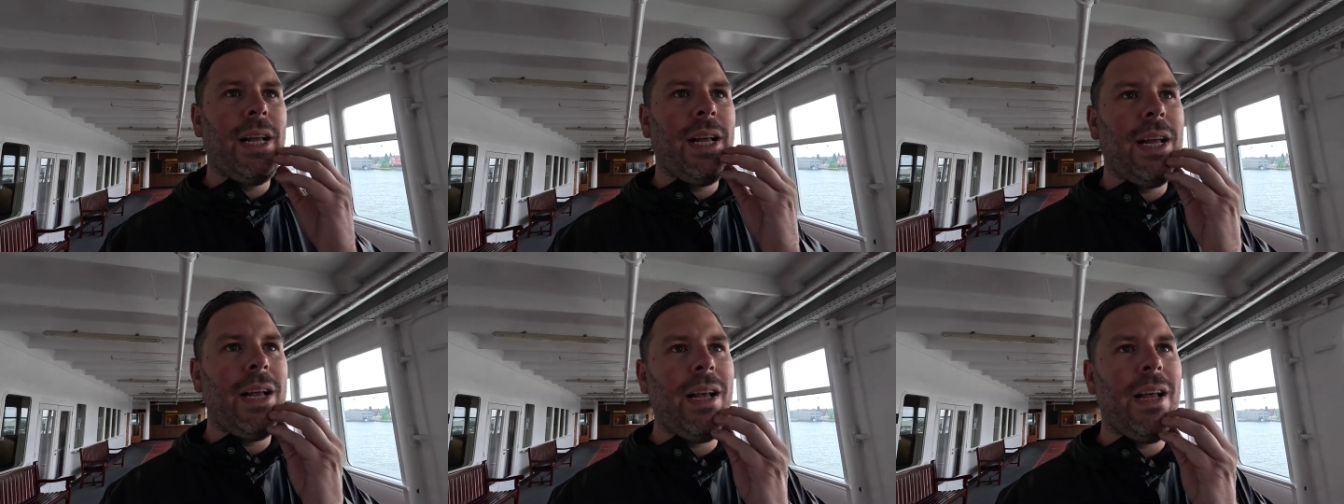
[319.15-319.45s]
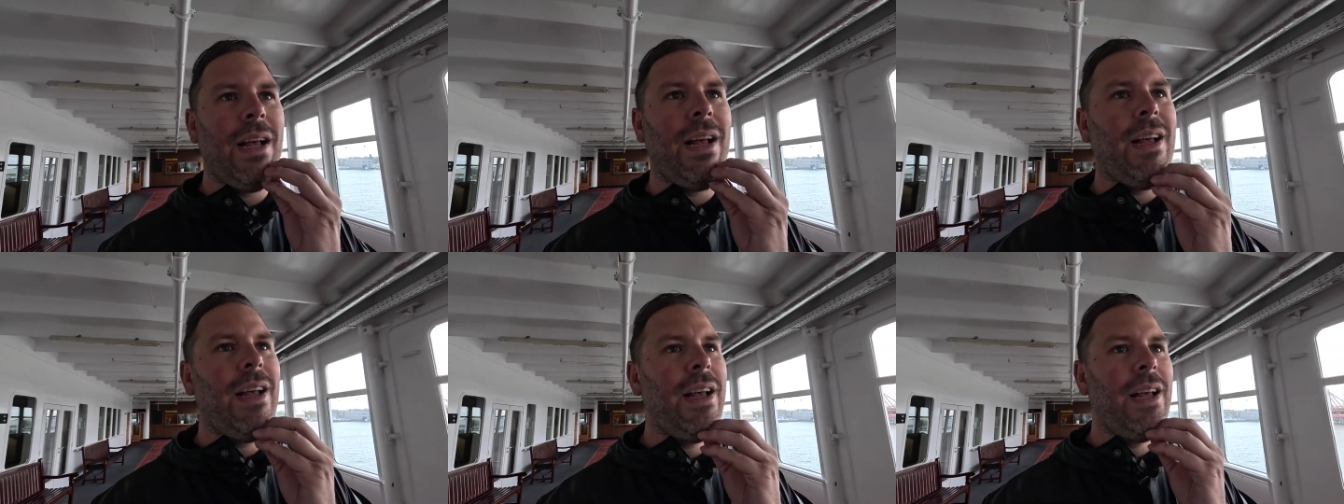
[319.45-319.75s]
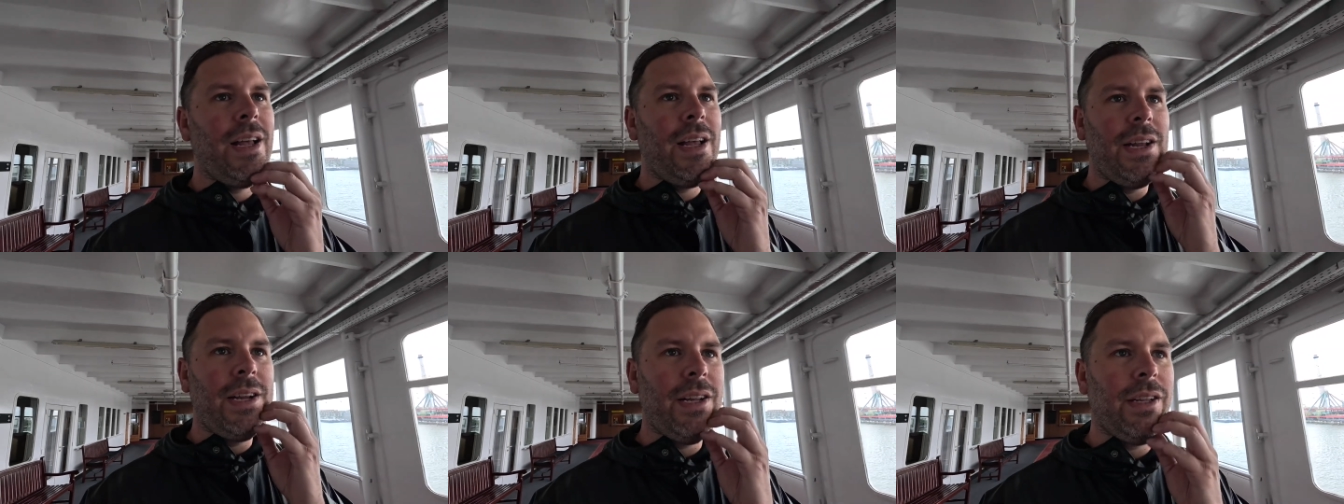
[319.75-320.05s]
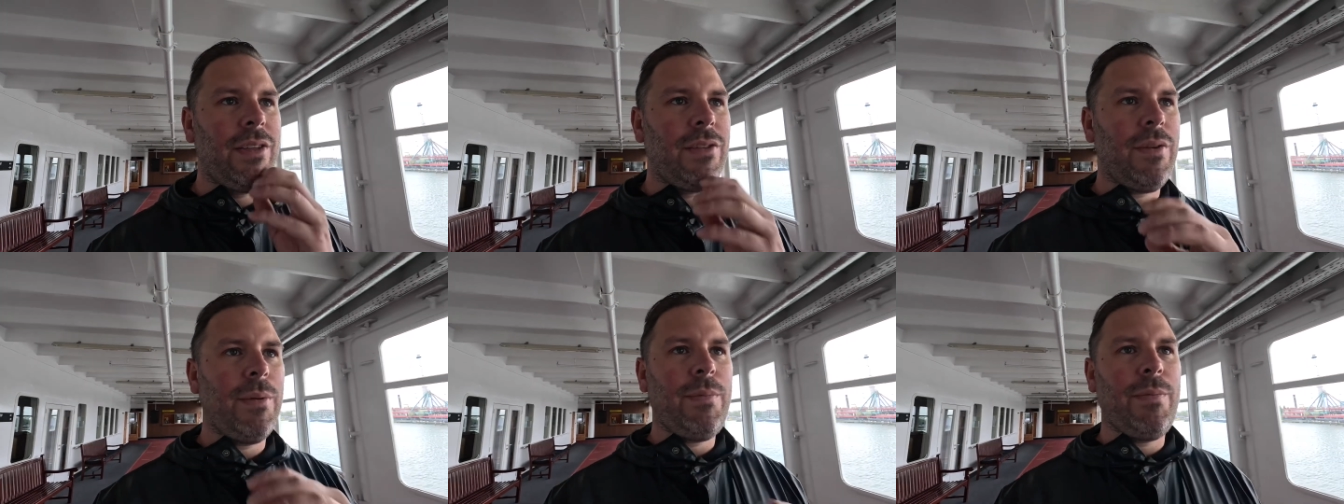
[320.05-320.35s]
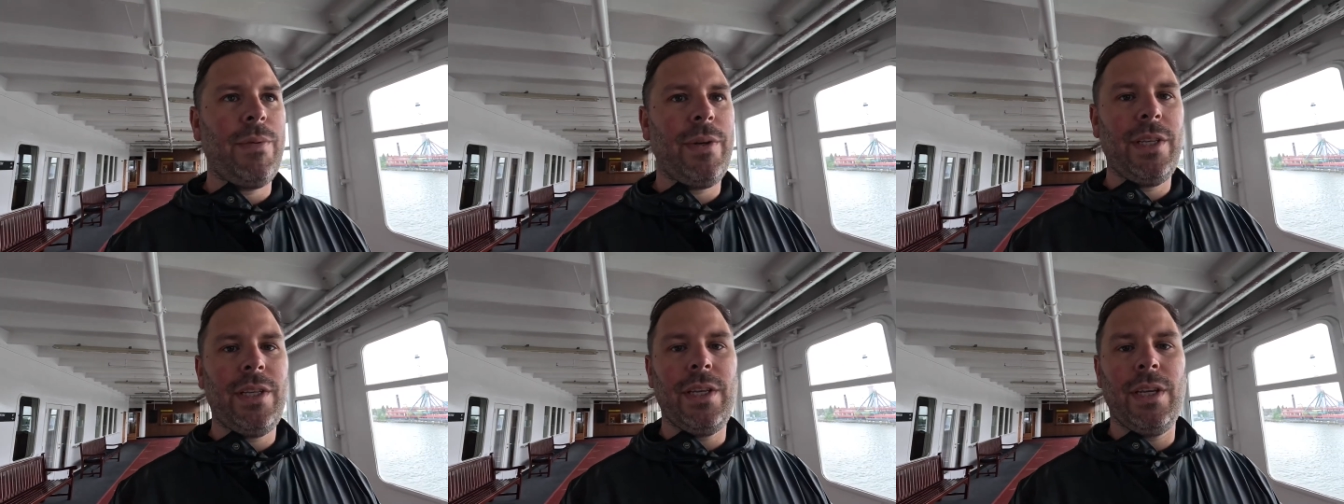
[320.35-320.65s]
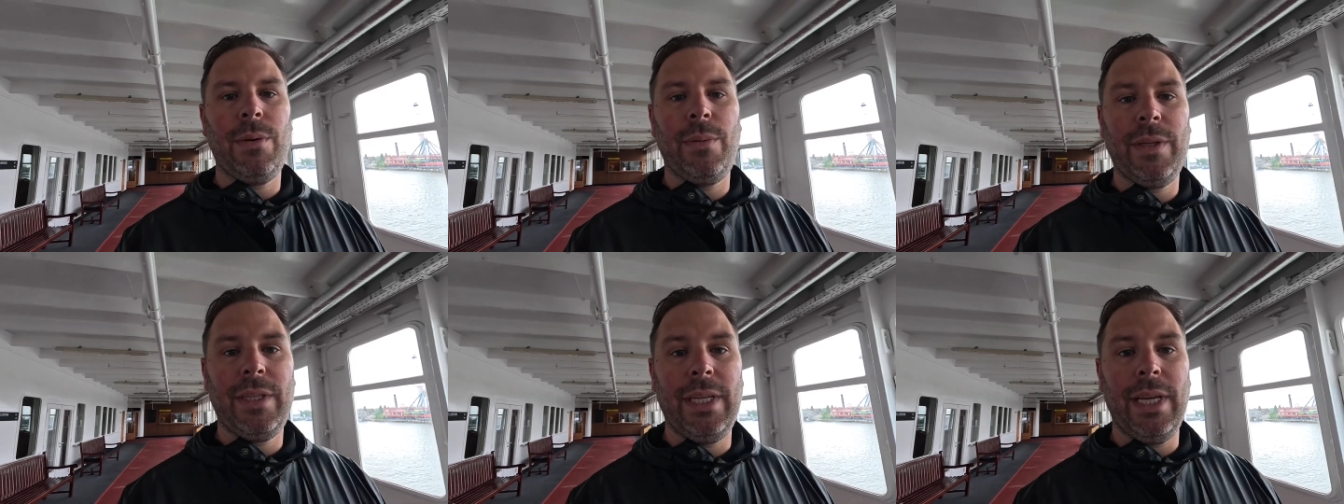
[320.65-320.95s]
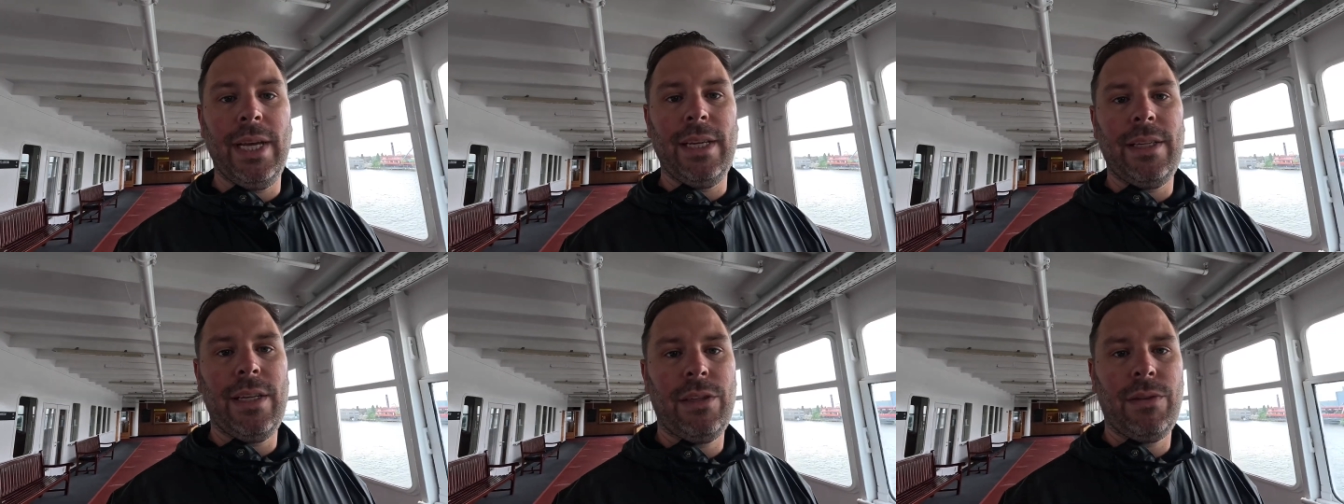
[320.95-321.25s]
The trip with the
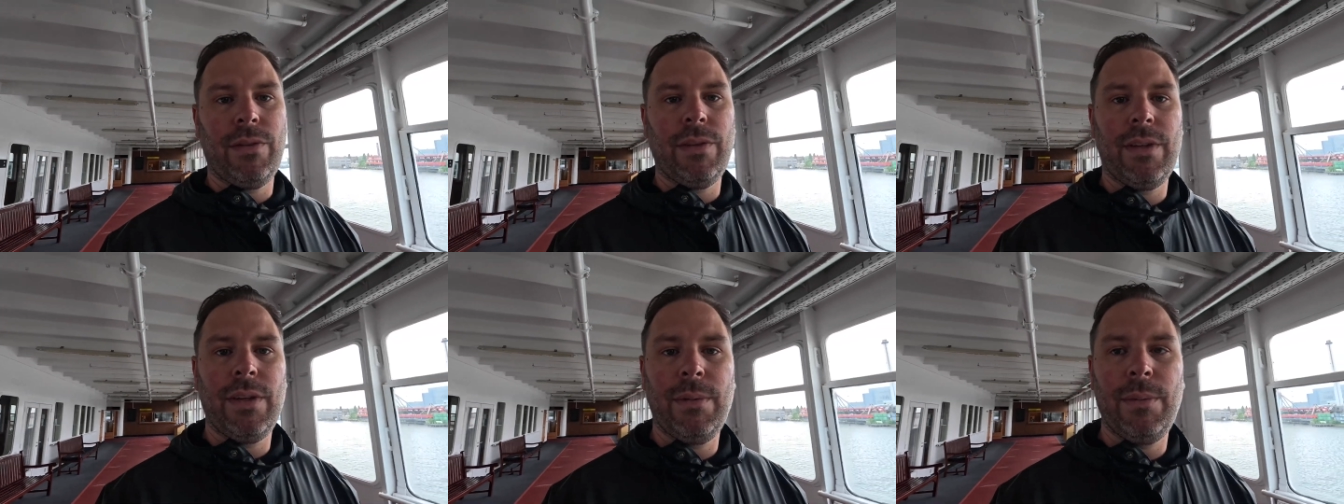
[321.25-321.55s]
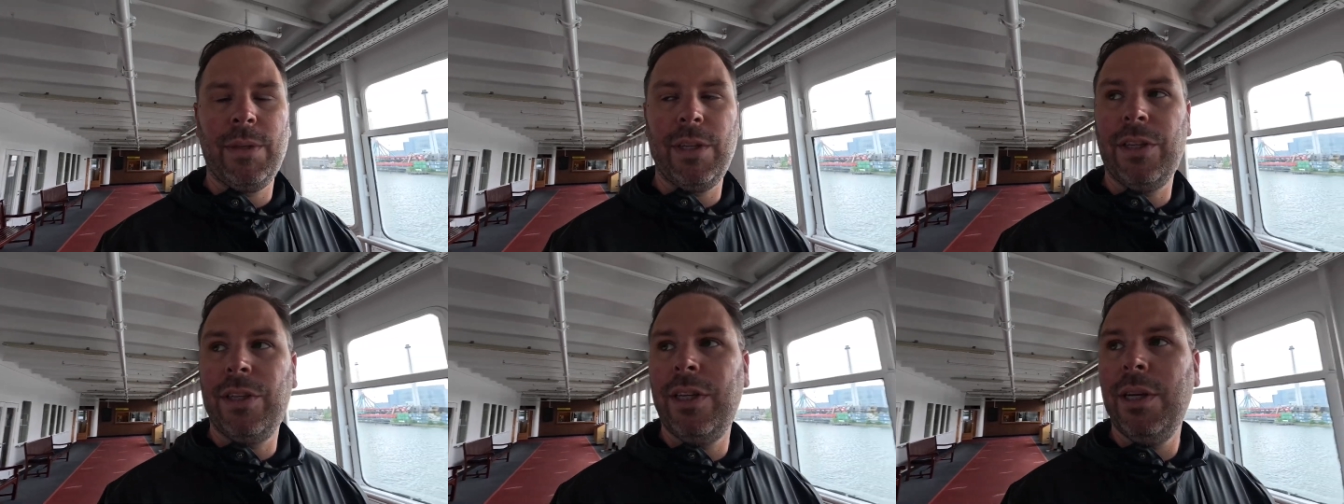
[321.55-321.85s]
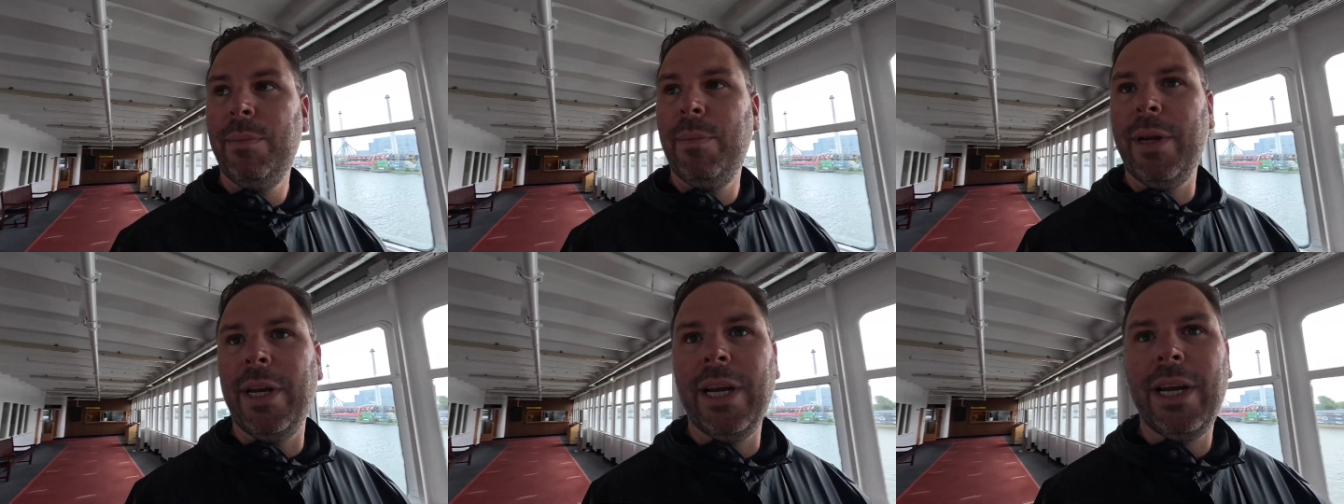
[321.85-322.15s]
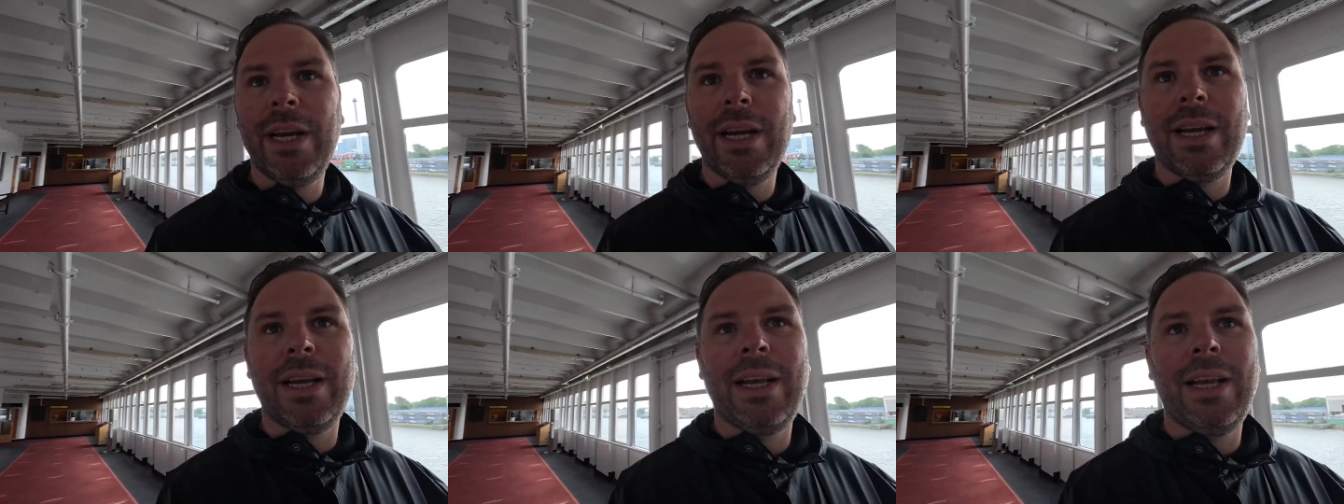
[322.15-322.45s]
SS Rotterdam, with the ship here.